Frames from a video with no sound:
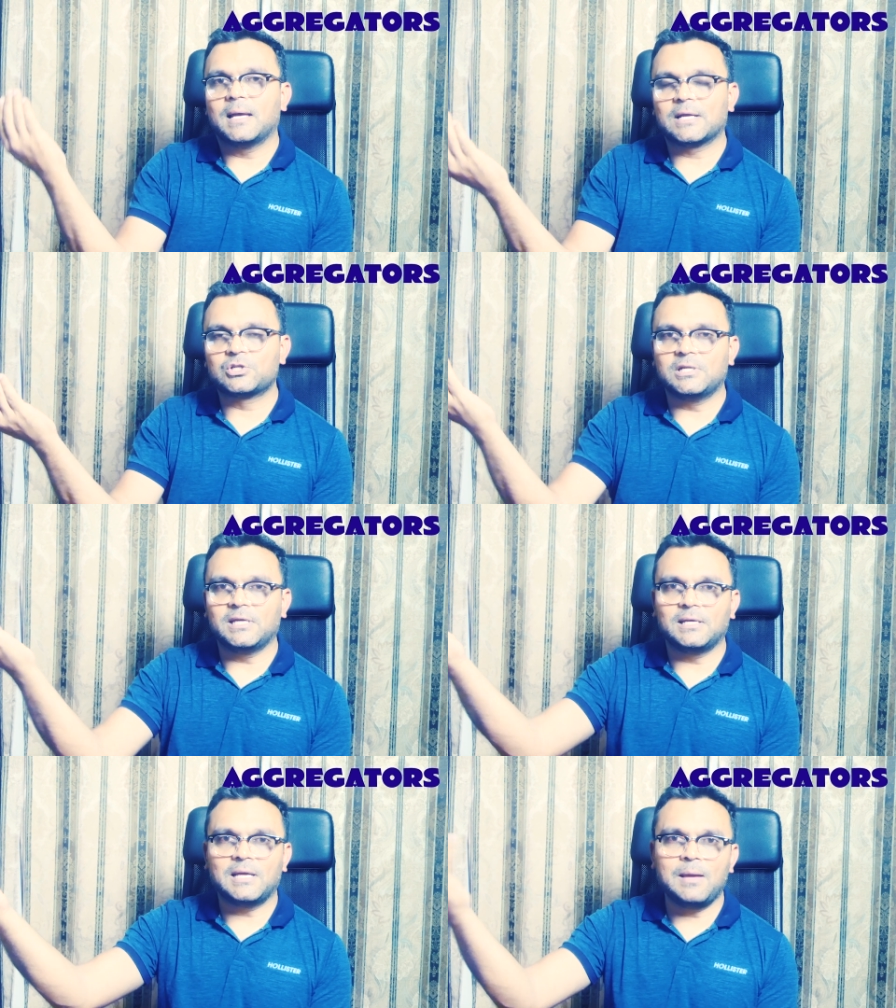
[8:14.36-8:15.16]

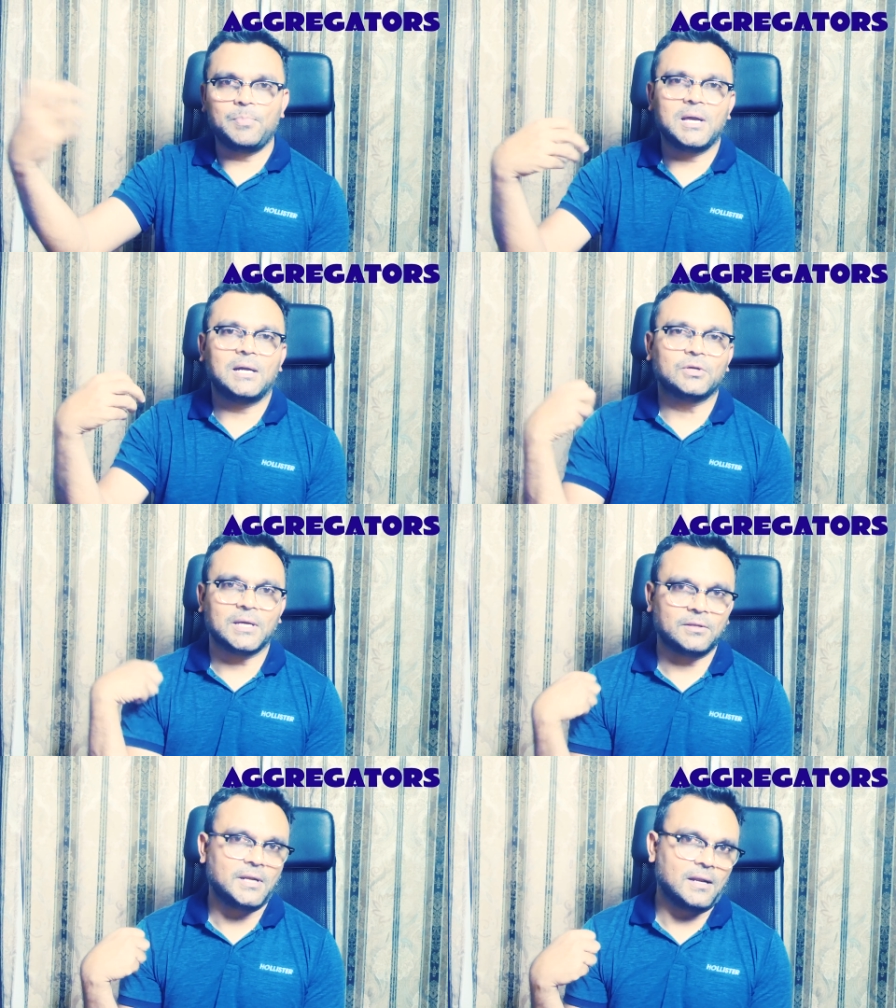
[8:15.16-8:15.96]
actually A P I to
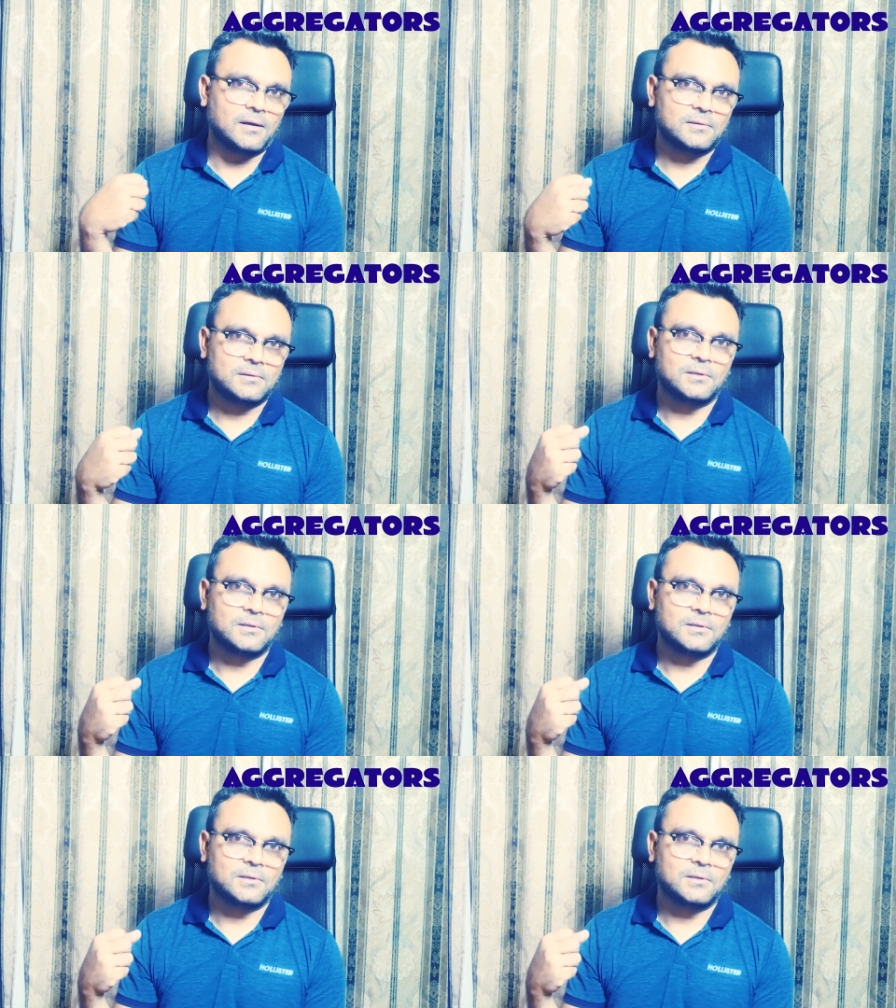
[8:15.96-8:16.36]
get the data.